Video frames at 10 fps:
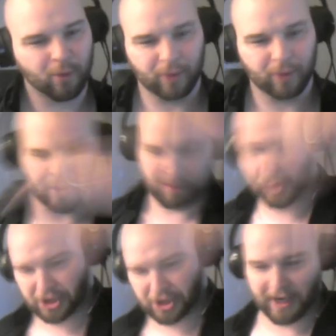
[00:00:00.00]
There's some
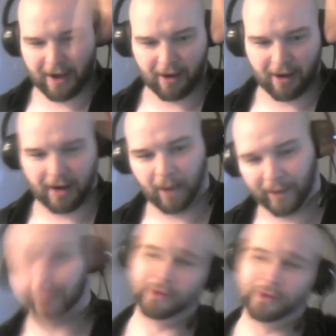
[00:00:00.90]
bullshit here, and we
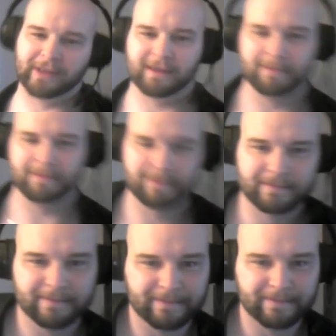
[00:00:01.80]
need to address it.
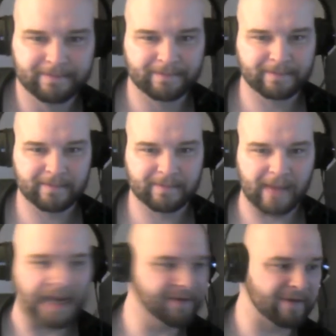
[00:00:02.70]

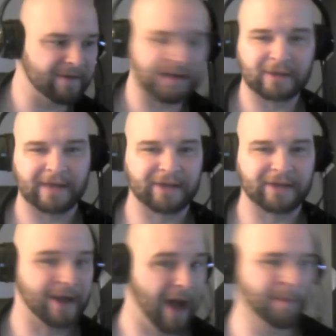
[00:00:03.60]
And even if it turns out to
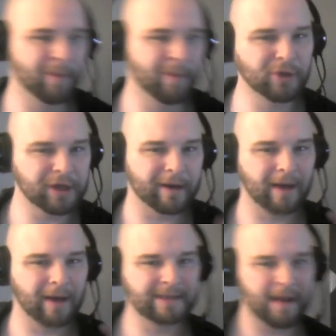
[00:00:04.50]
not be bullshit
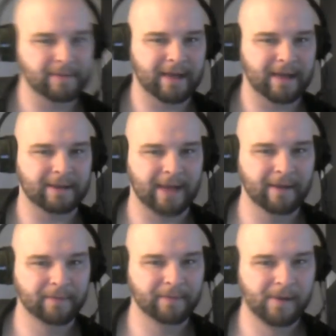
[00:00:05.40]
9 times out of 10,
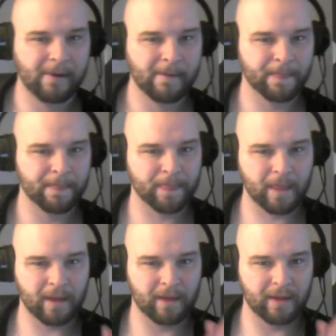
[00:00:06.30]

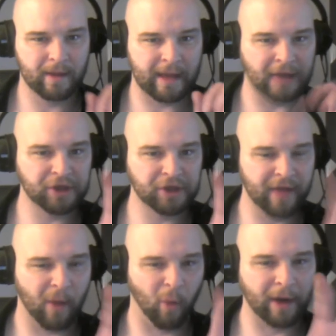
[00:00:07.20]
catching
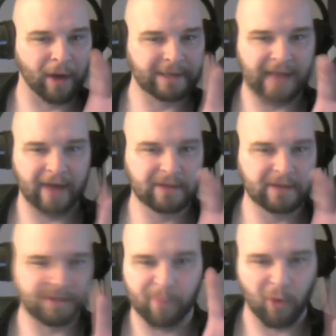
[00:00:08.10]
that 1 in 10
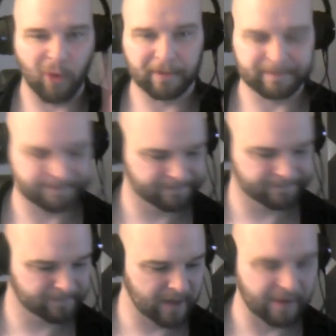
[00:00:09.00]
is important.
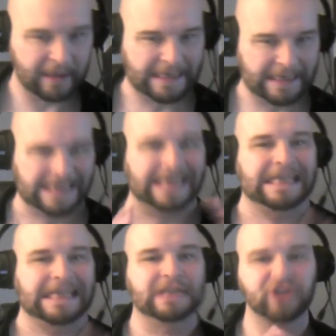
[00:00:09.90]
The league
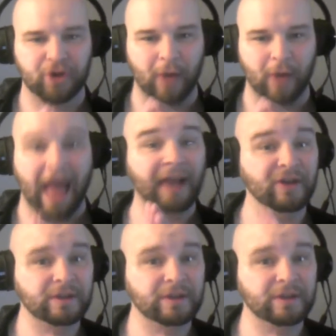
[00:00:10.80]
needs you. And